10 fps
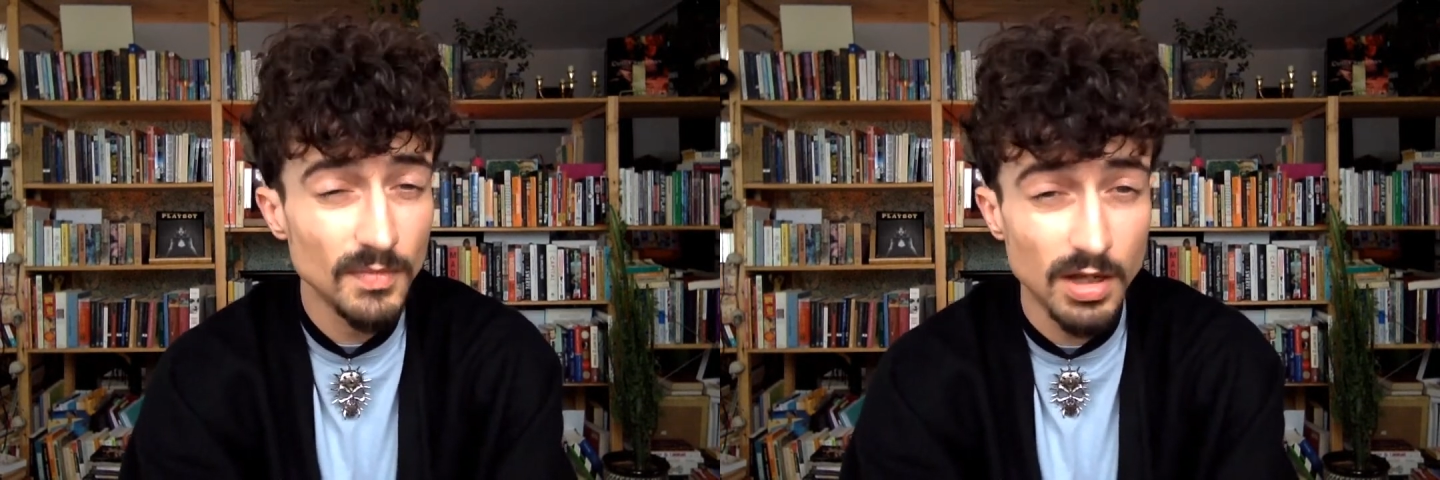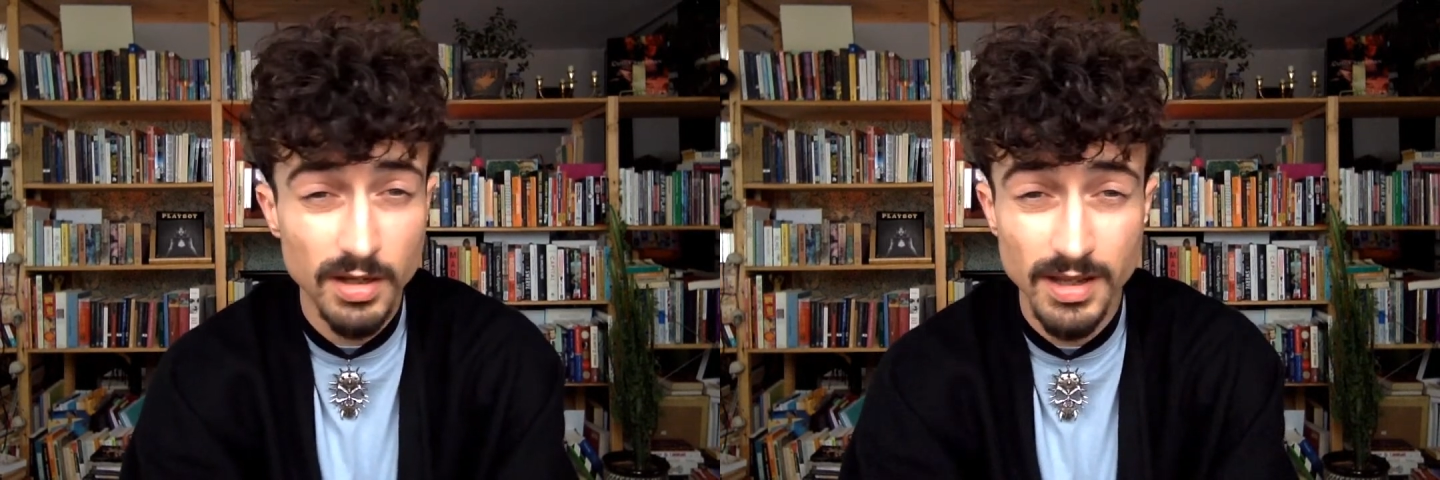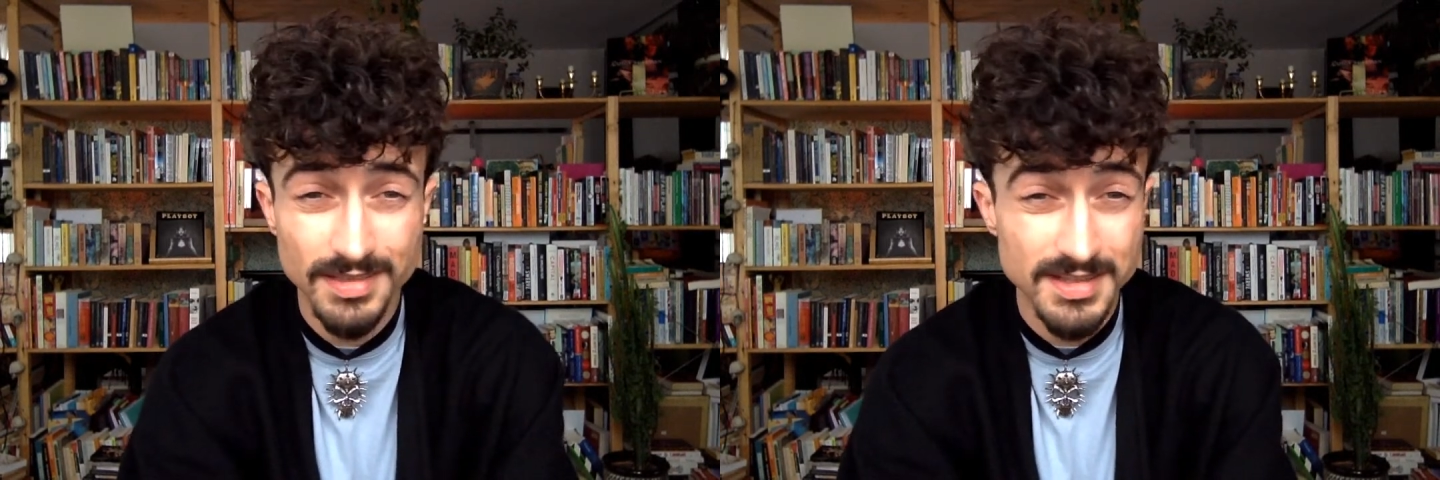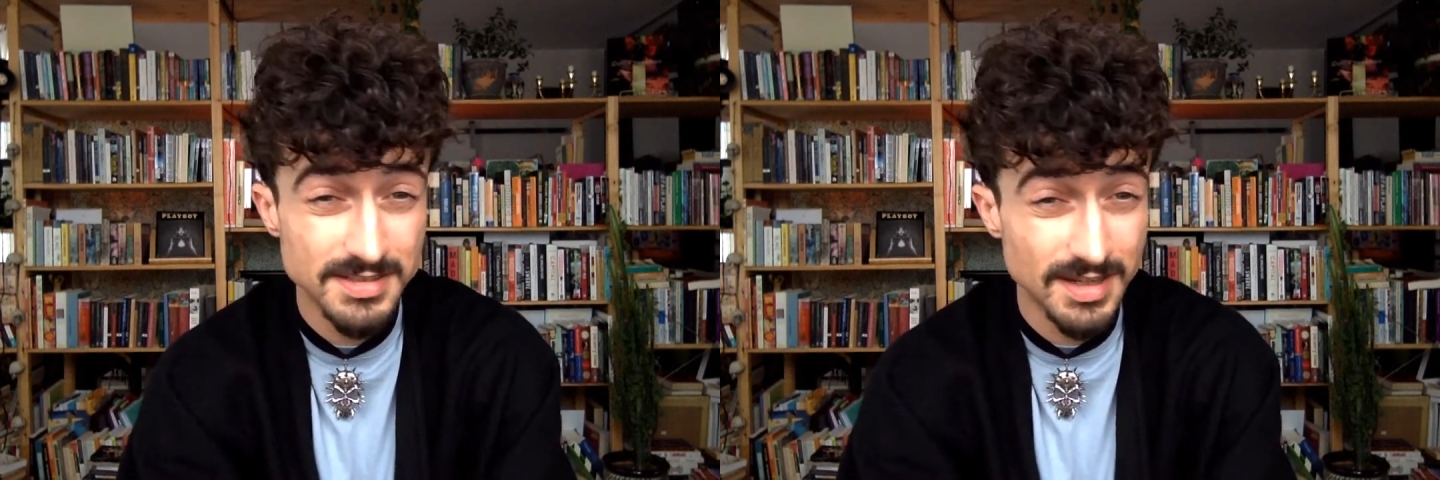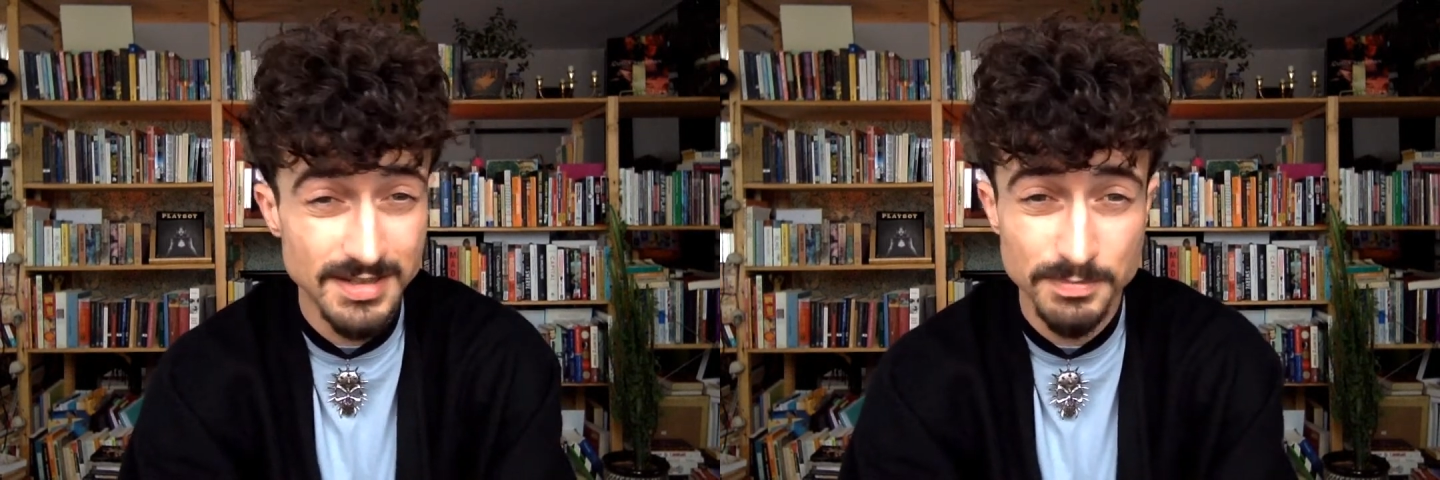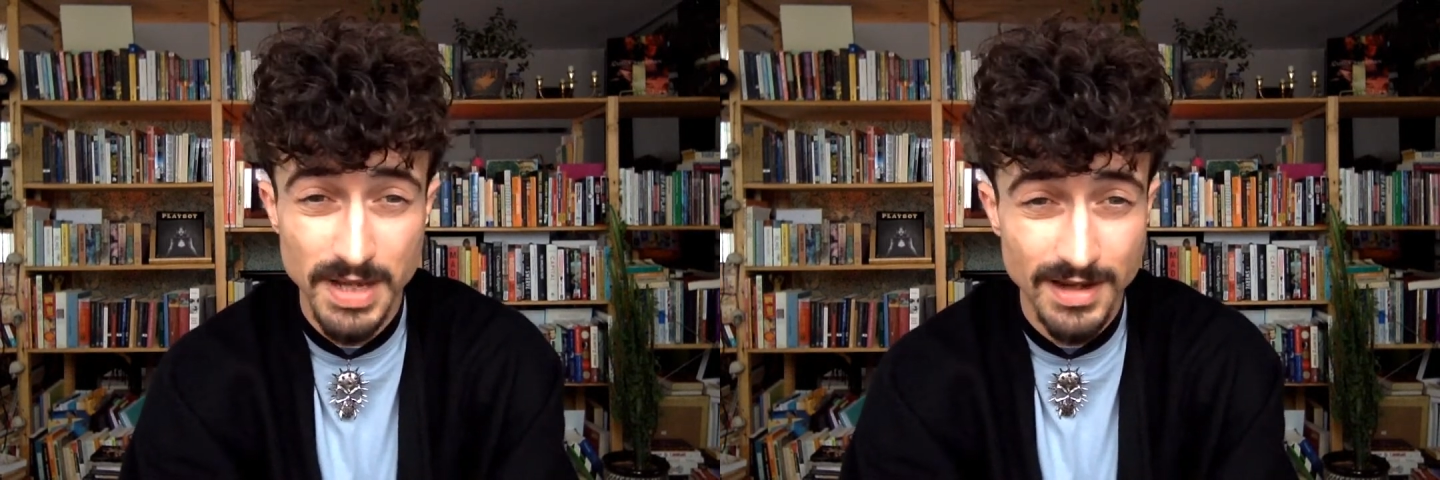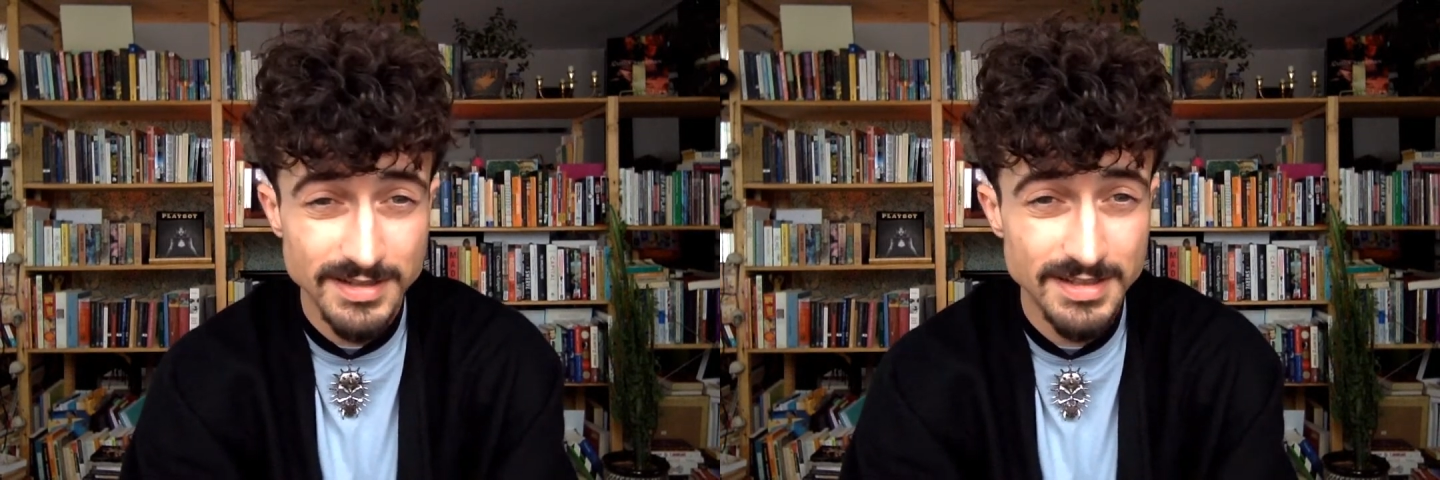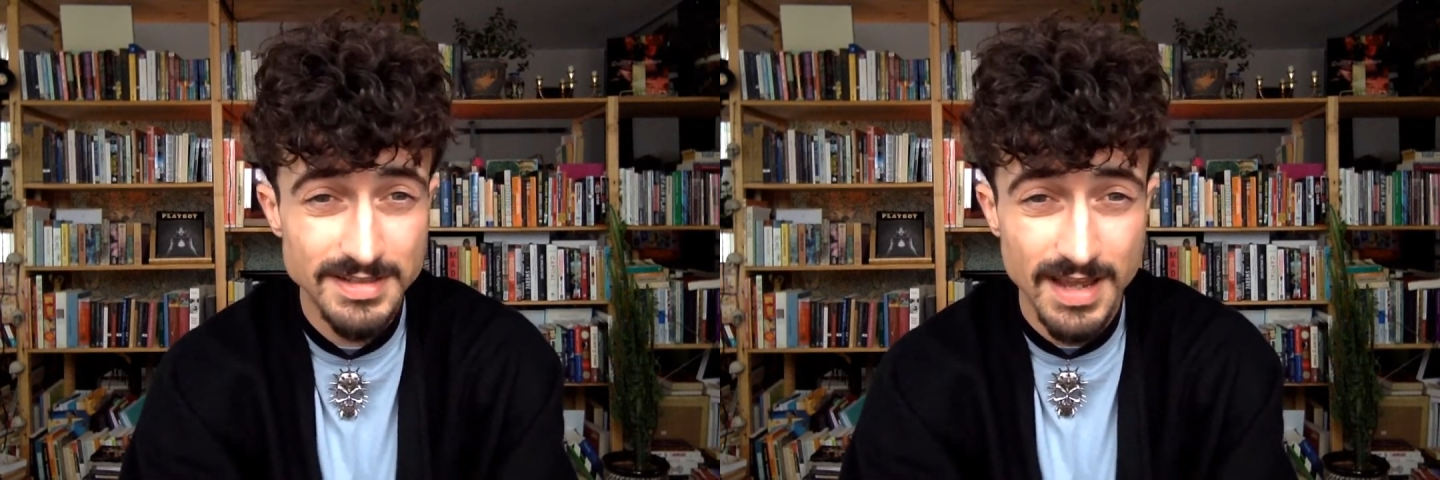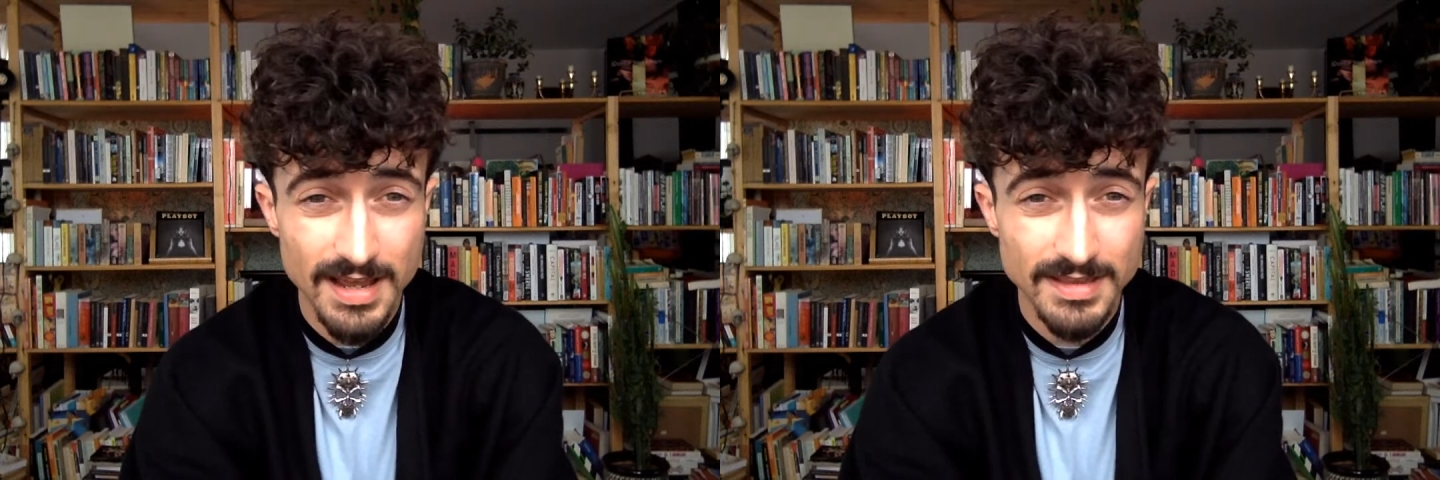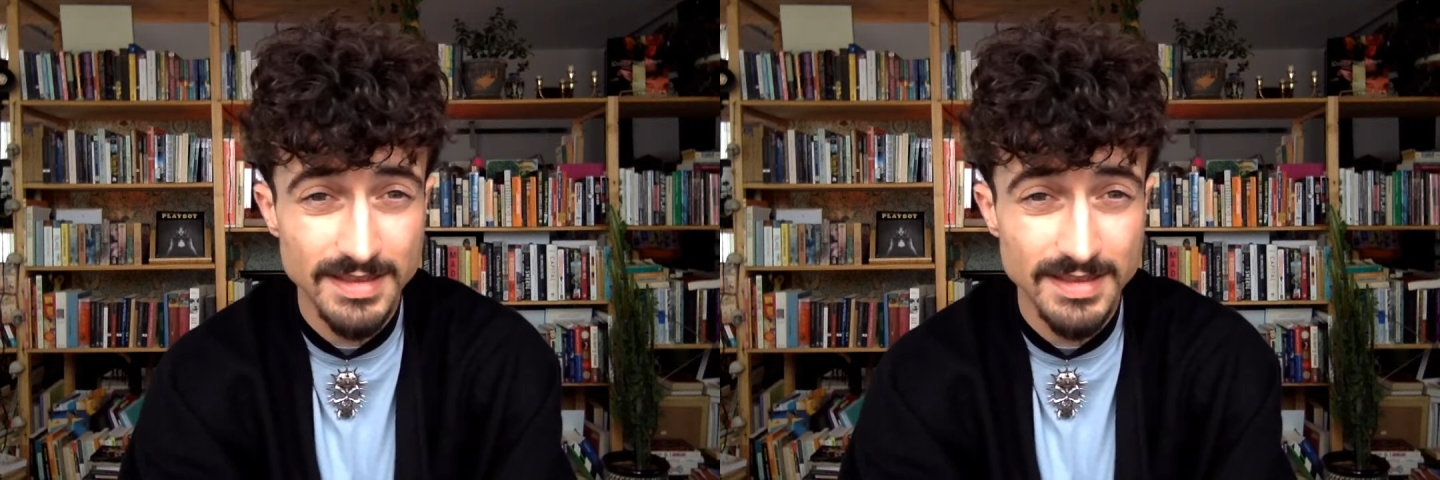Again, this ties back to death,